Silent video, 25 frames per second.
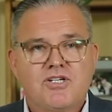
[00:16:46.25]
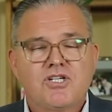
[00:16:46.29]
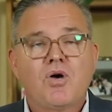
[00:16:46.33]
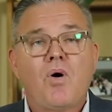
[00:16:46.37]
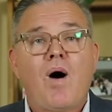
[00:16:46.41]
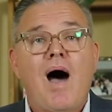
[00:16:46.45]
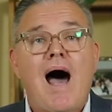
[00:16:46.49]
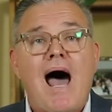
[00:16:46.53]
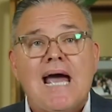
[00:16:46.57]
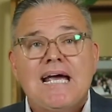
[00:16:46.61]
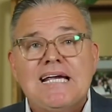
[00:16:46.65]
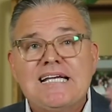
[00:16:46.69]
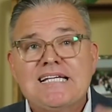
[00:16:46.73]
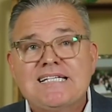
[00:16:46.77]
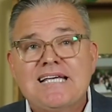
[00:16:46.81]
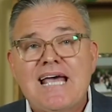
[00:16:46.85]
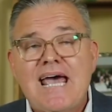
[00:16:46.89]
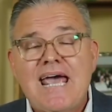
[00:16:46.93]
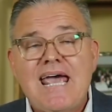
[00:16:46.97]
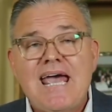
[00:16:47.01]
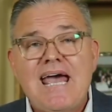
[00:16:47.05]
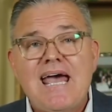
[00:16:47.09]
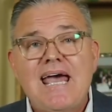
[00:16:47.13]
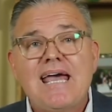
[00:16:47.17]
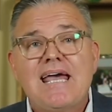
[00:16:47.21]
So
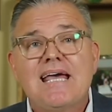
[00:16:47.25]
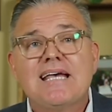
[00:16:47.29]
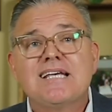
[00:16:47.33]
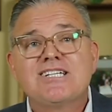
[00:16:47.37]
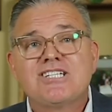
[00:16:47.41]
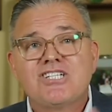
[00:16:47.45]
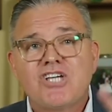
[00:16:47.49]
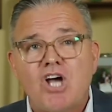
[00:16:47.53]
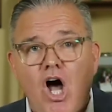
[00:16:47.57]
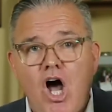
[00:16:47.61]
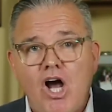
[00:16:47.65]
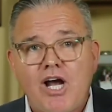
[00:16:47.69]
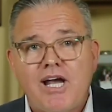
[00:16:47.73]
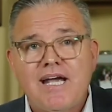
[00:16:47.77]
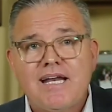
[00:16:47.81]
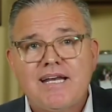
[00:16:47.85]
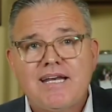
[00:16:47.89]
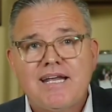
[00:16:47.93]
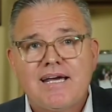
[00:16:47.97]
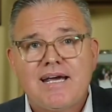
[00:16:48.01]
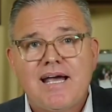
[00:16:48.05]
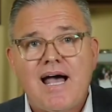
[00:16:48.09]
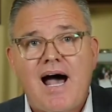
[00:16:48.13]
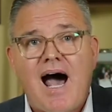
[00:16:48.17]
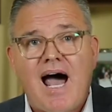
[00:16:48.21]
Isaiah is talking
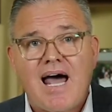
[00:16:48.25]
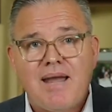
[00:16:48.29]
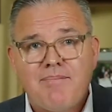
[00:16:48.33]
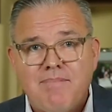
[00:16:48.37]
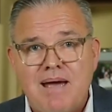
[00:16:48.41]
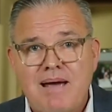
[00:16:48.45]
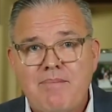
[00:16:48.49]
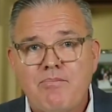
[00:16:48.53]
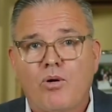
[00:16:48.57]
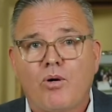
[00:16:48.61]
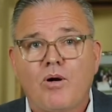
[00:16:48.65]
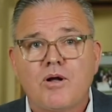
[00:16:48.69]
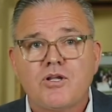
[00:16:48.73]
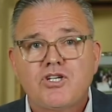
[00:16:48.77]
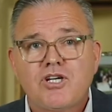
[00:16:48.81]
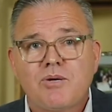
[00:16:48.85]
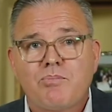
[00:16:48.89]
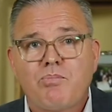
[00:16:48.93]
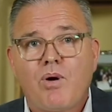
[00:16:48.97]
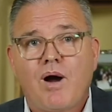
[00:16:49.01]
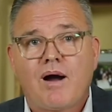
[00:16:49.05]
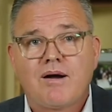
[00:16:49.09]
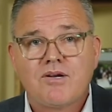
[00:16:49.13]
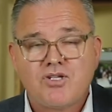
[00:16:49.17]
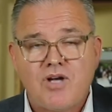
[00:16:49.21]
to God. Remember, it's a
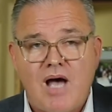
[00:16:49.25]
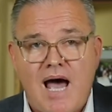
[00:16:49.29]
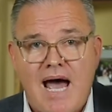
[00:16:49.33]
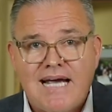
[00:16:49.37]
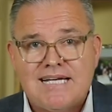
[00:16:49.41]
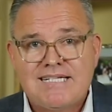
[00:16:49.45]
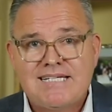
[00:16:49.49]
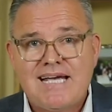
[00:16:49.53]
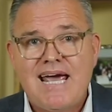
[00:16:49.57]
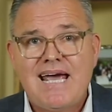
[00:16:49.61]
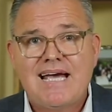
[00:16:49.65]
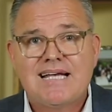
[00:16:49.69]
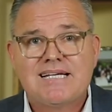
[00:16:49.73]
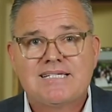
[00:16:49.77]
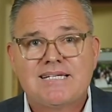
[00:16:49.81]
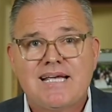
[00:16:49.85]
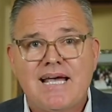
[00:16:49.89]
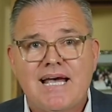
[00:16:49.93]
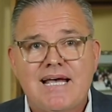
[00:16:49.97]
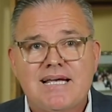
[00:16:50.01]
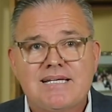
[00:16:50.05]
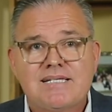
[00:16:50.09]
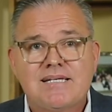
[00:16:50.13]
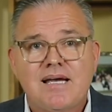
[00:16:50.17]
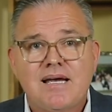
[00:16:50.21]
prayer. So Isaiah
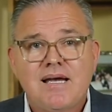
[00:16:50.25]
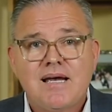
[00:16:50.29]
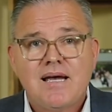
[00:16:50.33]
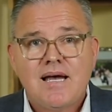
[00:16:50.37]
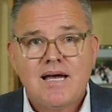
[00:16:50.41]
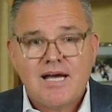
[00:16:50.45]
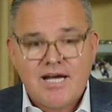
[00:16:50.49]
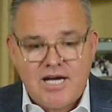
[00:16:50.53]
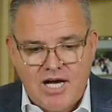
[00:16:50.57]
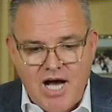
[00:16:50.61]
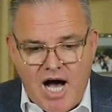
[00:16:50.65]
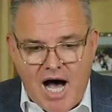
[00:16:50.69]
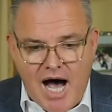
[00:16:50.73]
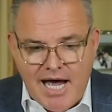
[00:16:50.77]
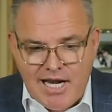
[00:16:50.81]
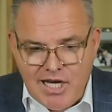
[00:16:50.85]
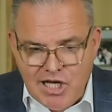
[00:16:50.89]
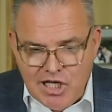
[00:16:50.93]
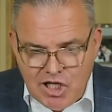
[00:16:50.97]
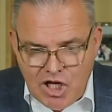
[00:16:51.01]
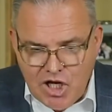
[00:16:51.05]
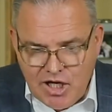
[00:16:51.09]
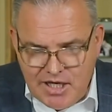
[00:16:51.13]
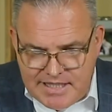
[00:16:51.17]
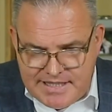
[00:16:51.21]
says, God,
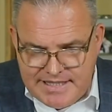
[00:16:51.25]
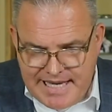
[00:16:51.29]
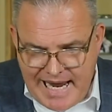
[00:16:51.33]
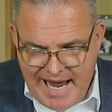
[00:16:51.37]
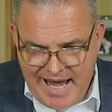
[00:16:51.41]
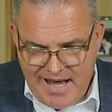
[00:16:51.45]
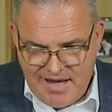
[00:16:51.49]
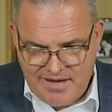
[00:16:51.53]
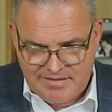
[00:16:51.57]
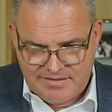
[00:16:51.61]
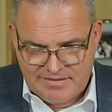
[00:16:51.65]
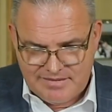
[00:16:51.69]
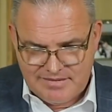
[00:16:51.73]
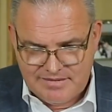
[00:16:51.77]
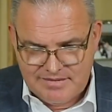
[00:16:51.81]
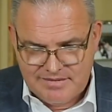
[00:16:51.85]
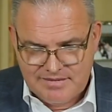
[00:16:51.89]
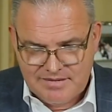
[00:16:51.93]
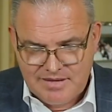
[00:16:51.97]
look down.